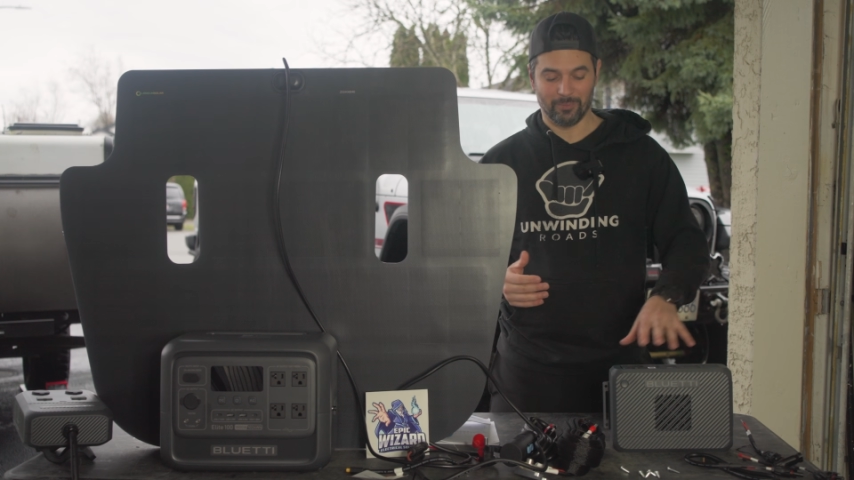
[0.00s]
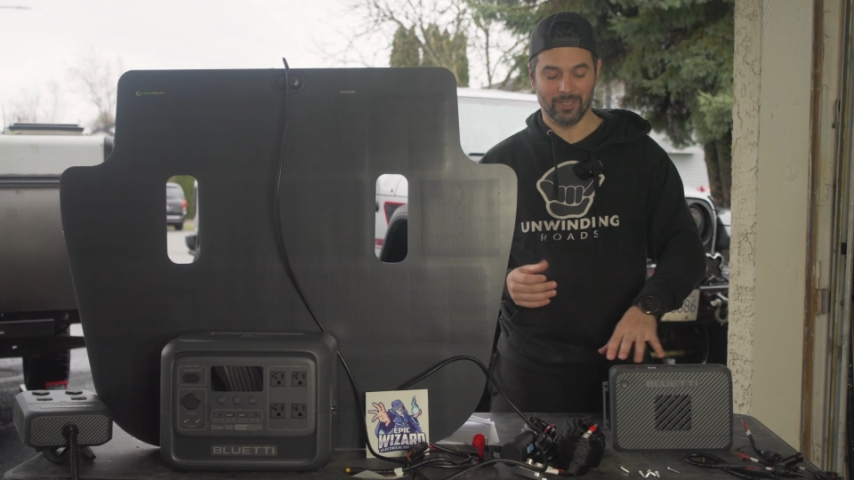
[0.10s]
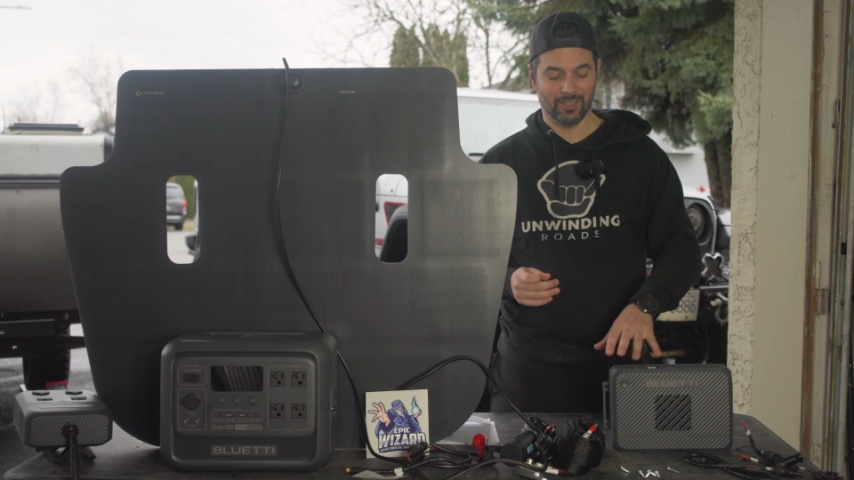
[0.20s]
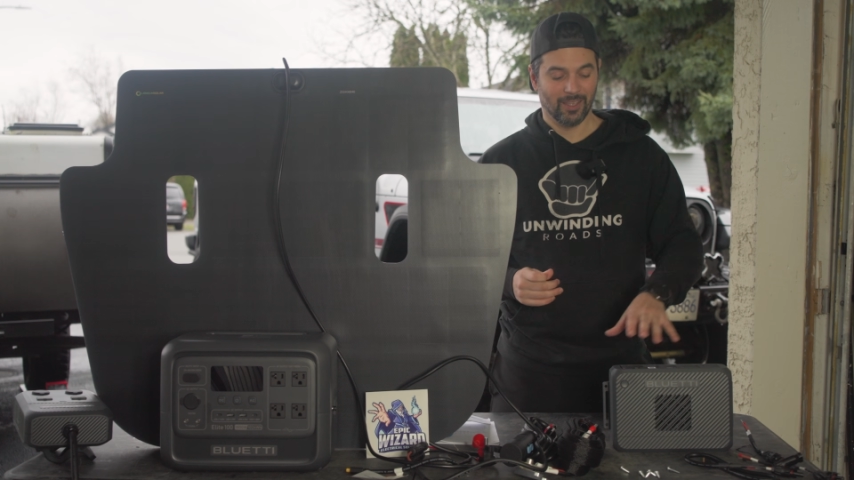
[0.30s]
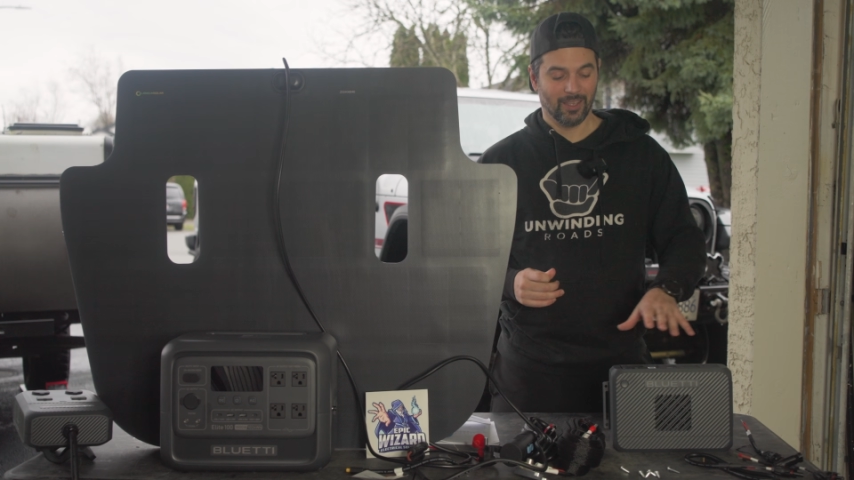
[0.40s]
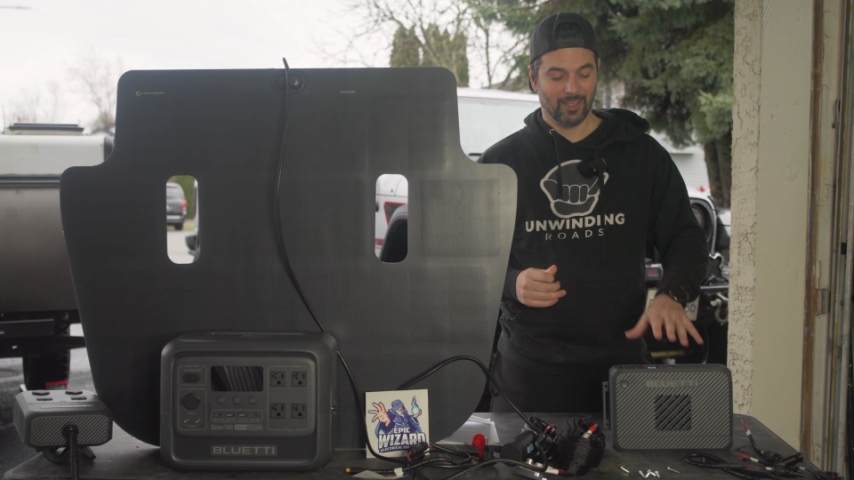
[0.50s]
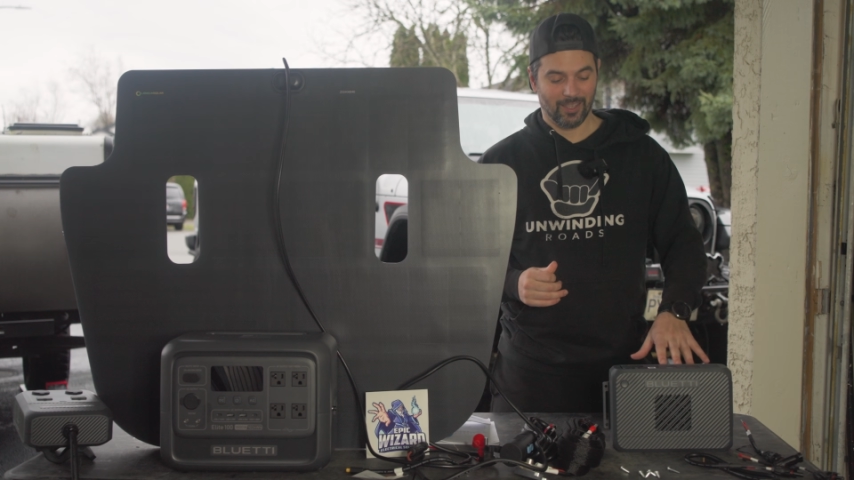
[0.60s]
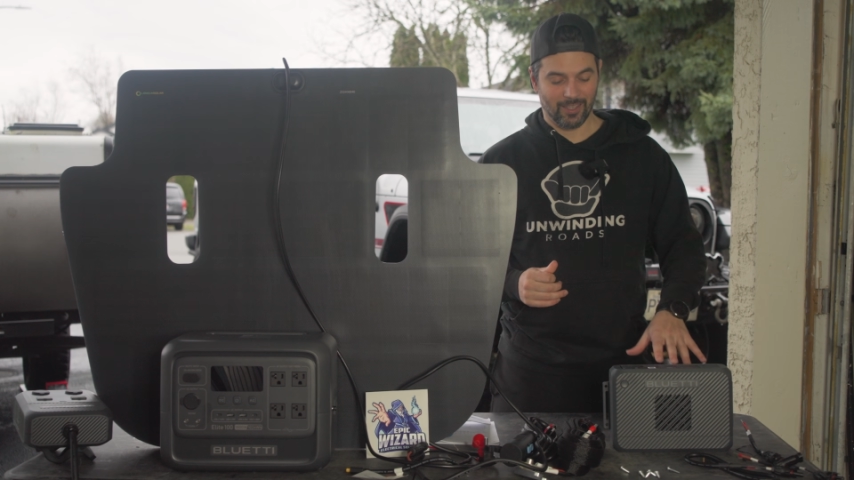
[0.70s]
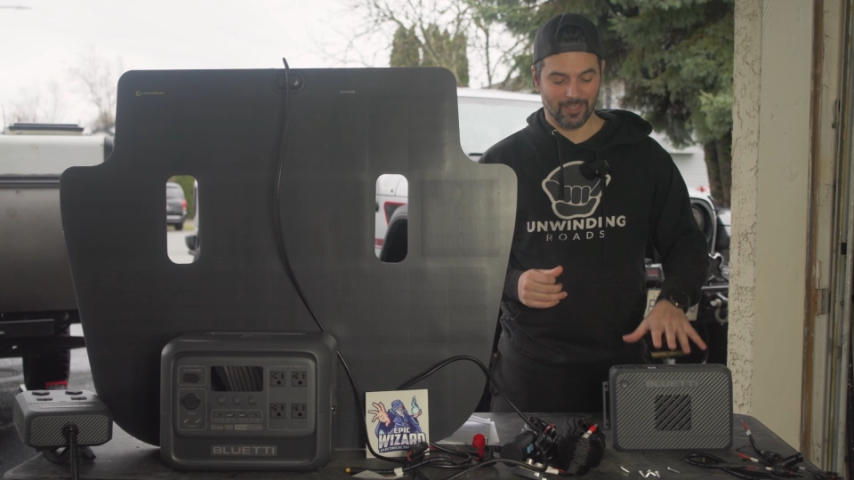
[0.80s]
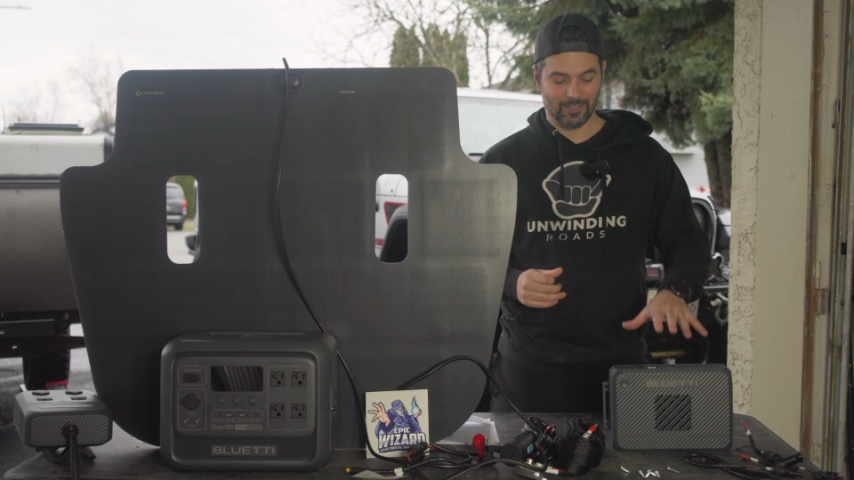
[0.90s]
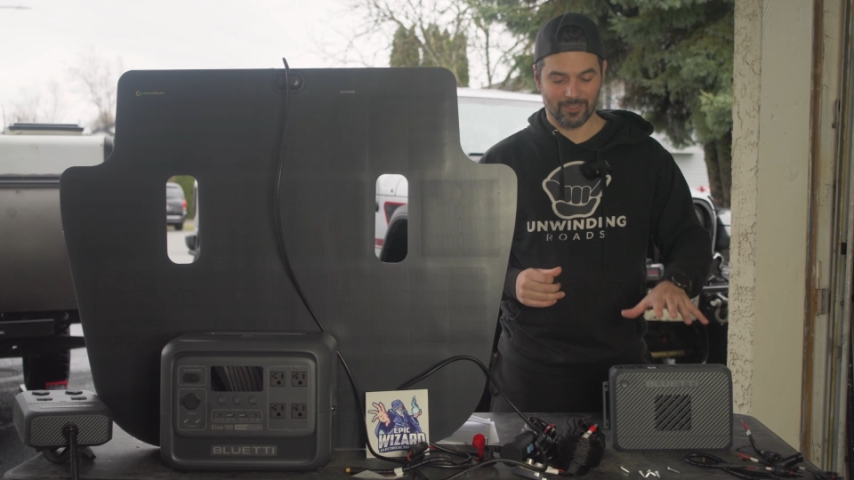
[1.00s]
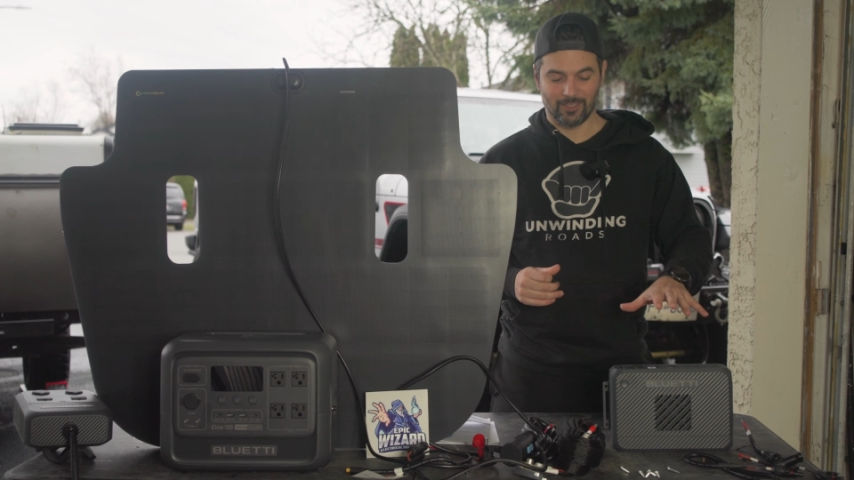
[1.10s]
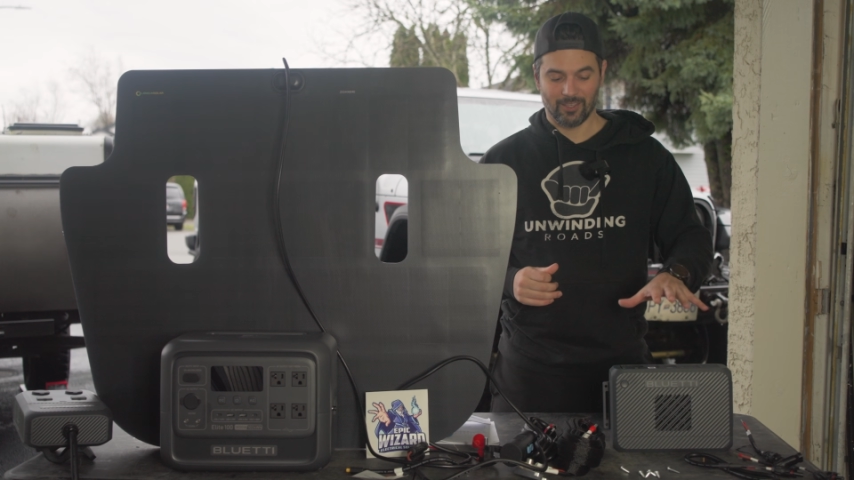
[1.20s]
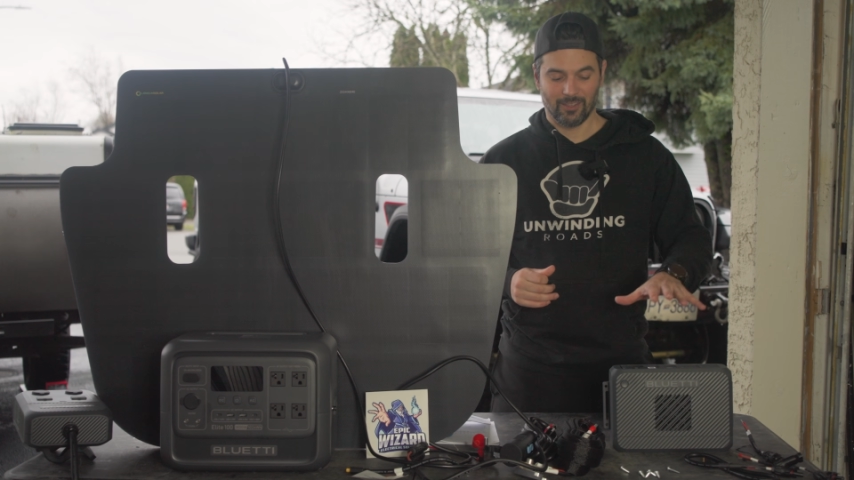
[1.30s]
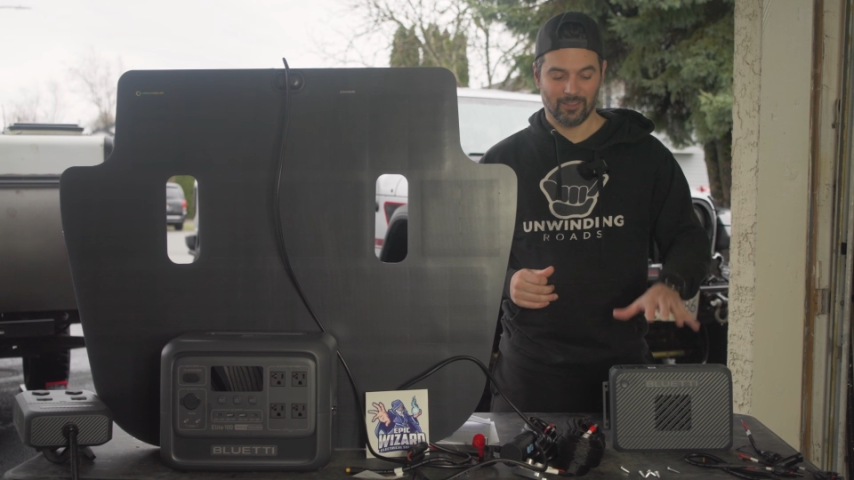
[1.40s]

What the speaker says: me is